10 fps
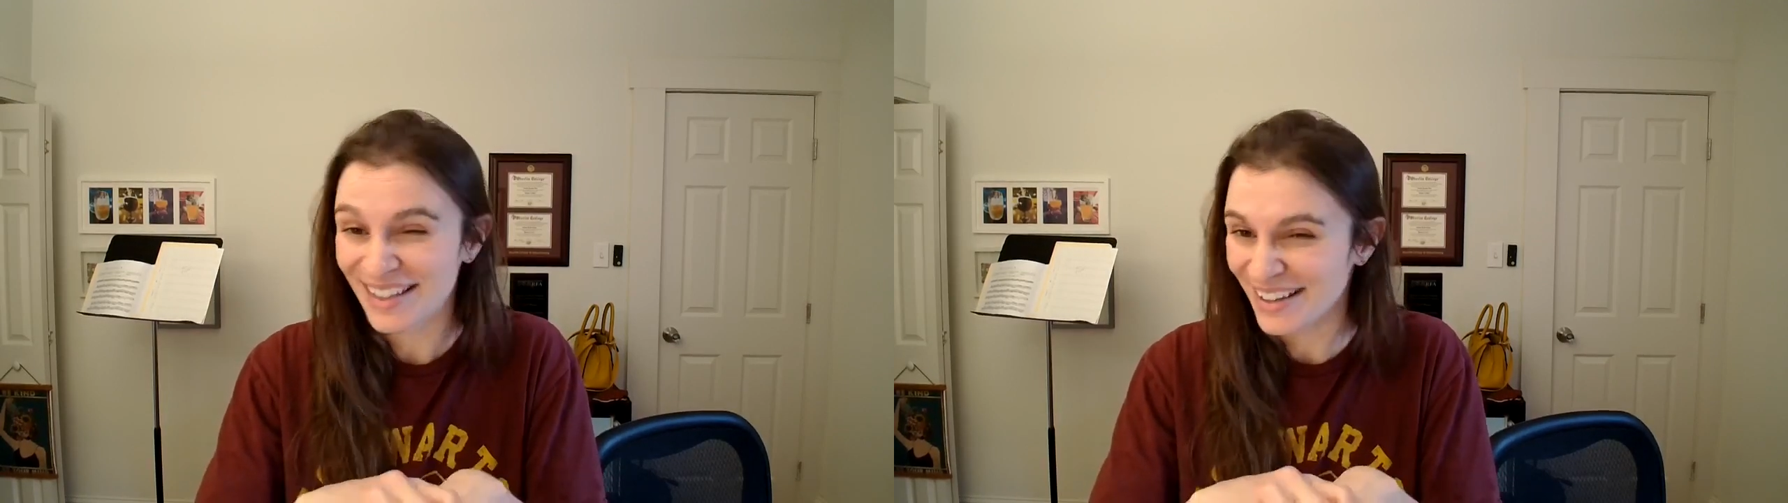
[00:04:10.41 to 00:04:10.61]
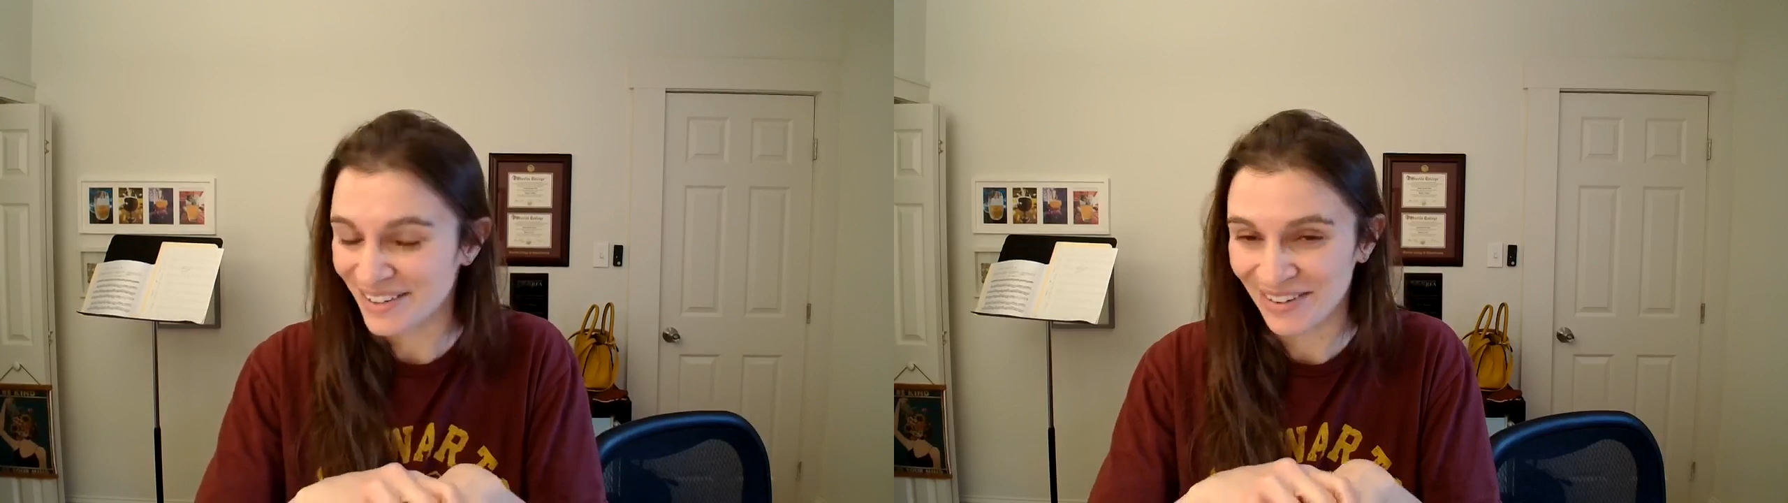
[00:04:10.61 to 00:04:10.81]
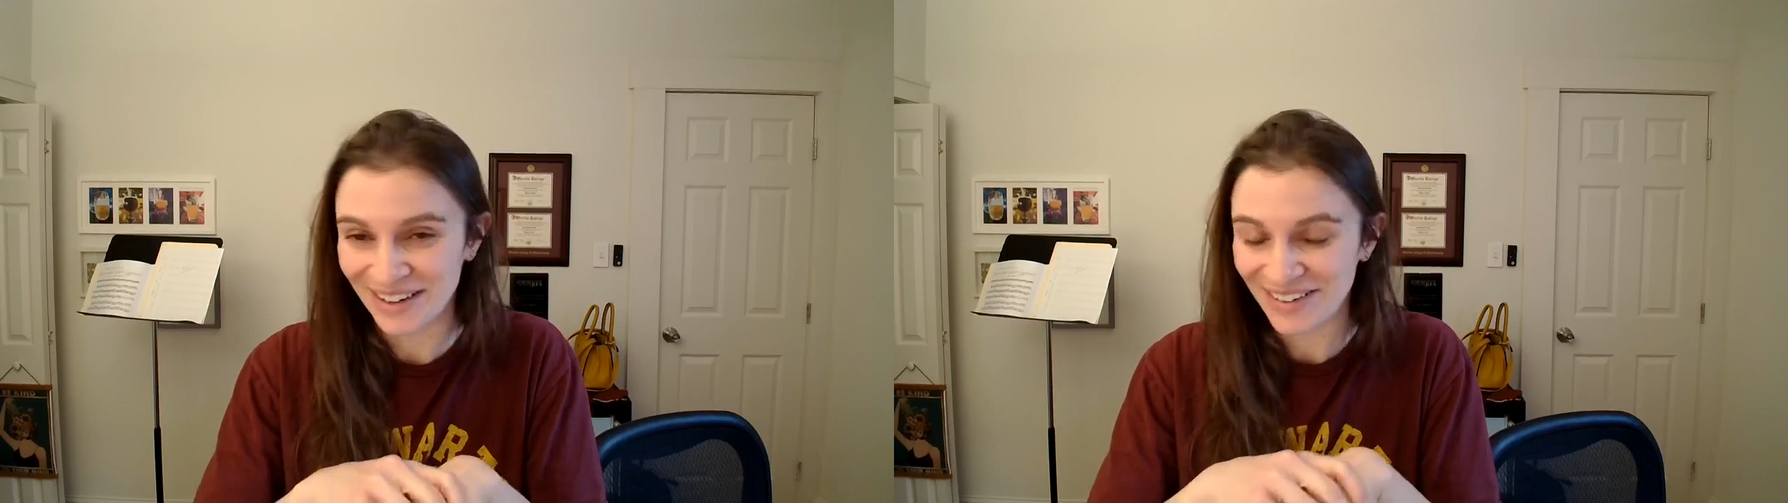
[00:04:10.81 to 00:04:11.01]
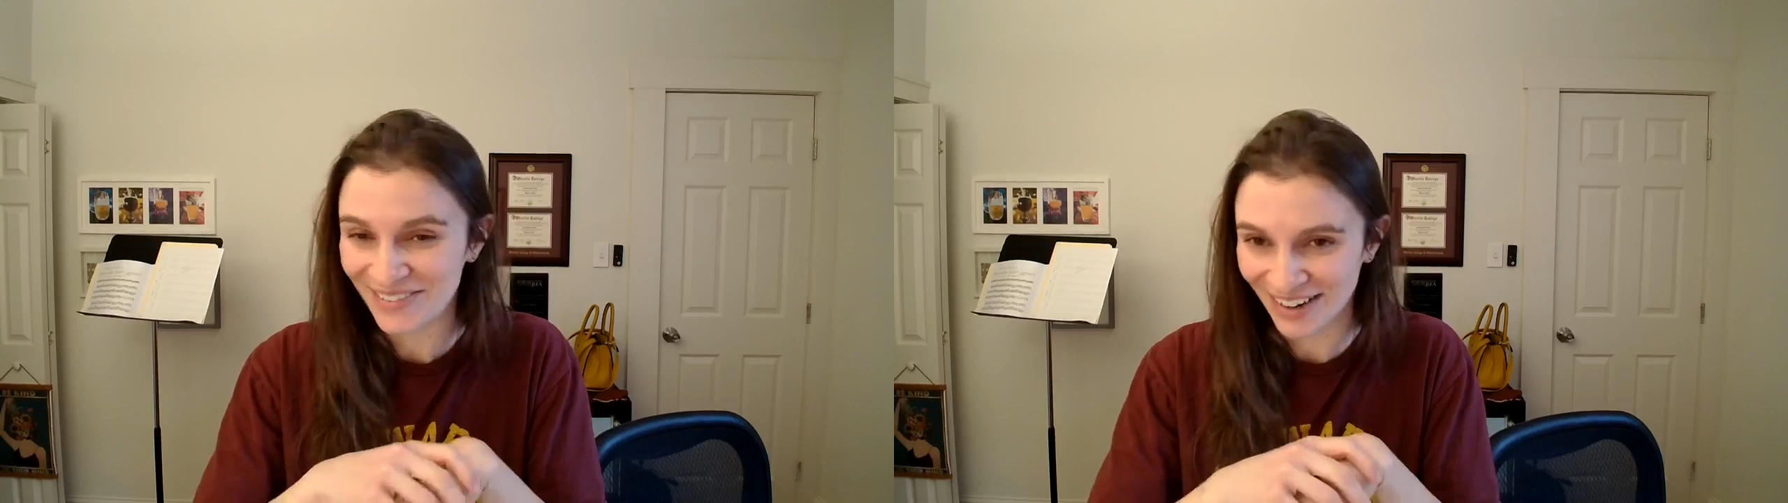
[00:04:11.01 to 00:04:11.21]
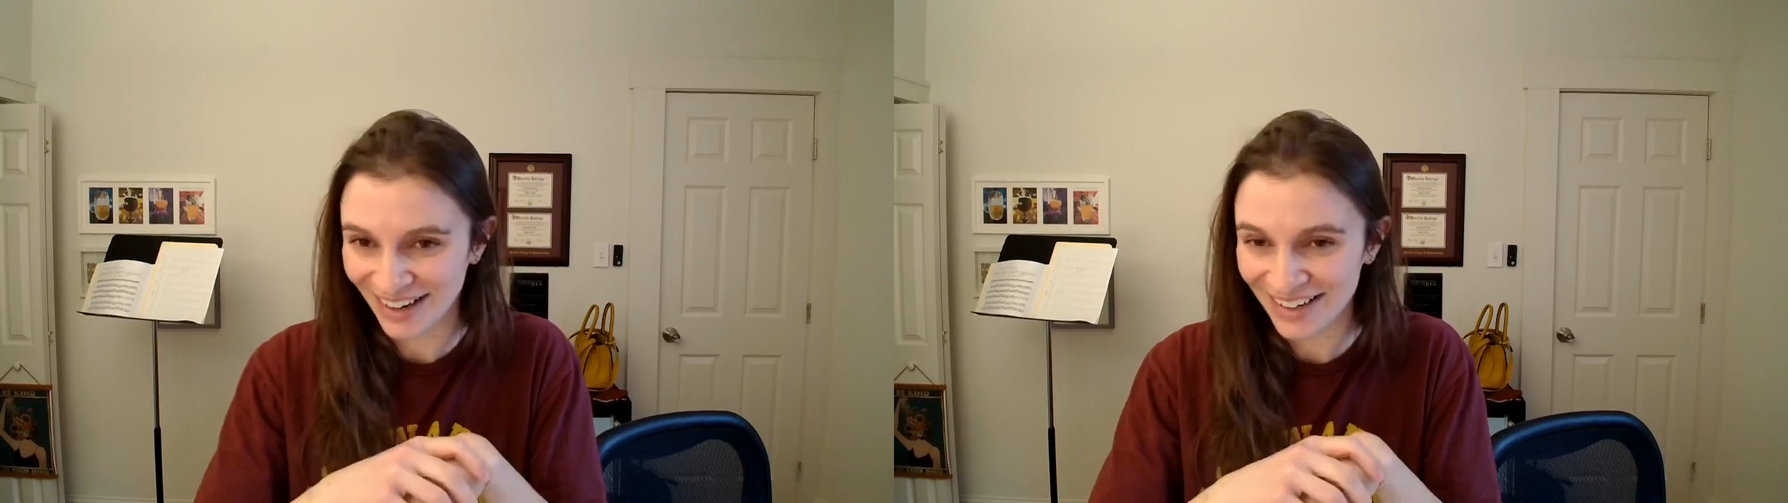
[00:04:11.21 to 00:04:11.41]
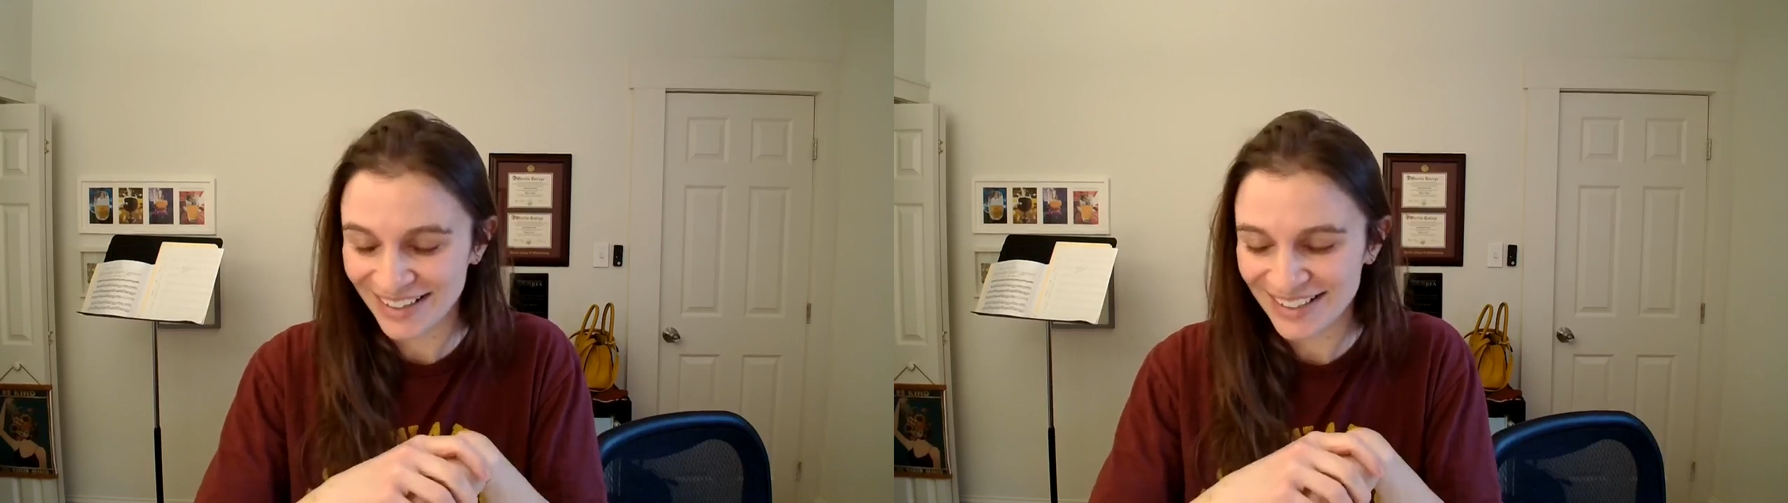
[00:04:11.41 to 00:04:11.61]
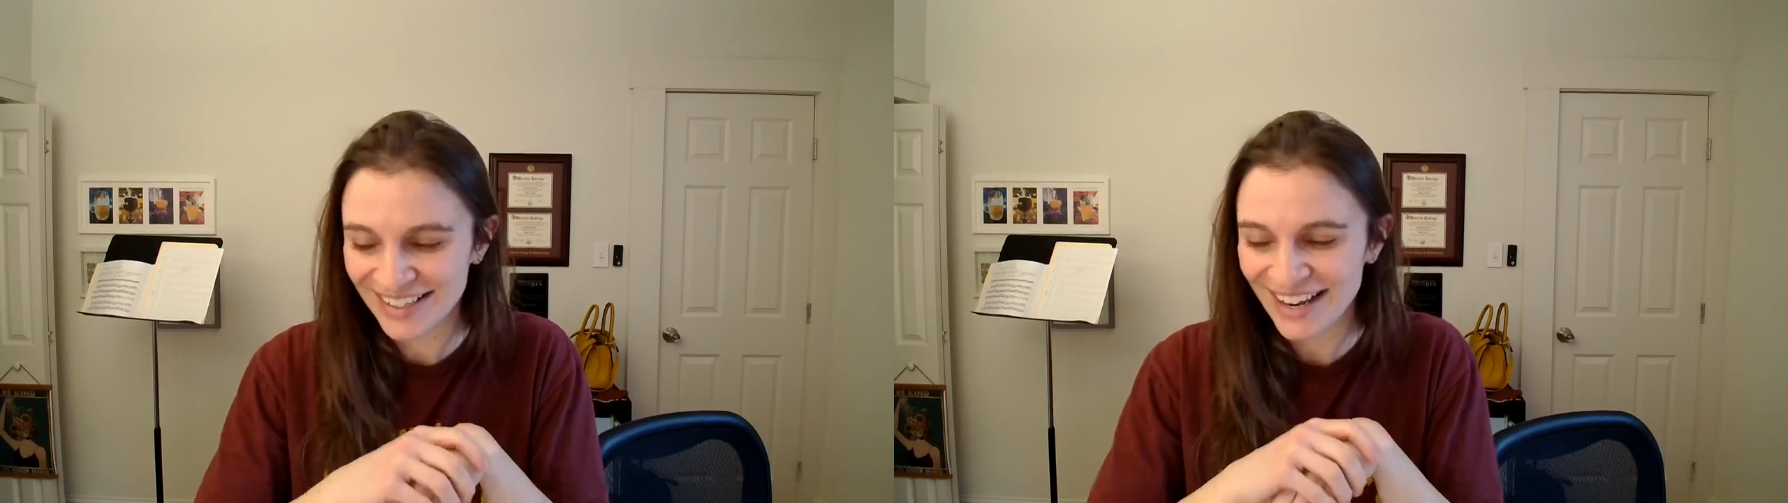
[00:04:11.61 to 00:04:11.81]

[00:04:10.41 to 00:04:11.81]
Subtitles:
the 21st.